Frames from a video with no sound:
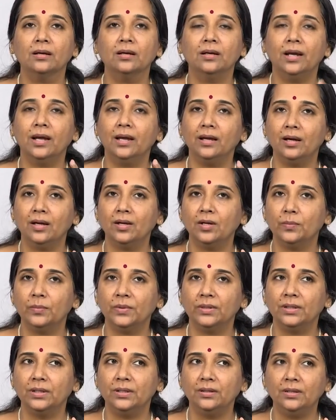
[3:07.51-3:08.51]
Raganga
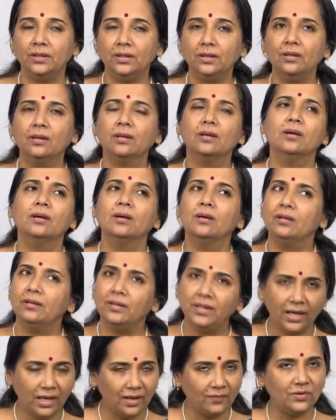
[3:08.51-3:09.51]
Paddhati,
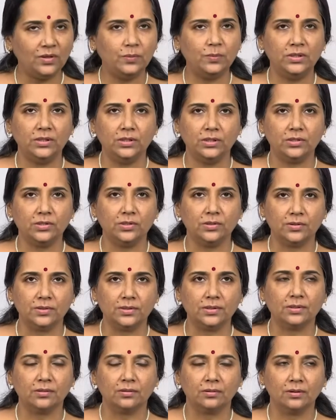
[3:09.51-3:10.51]
they have
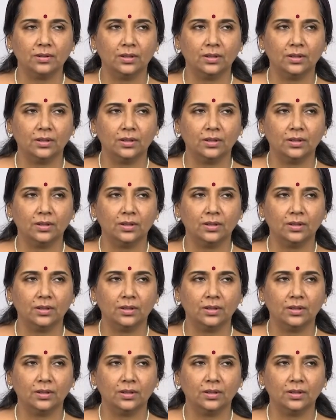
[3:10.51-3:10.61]
limitations.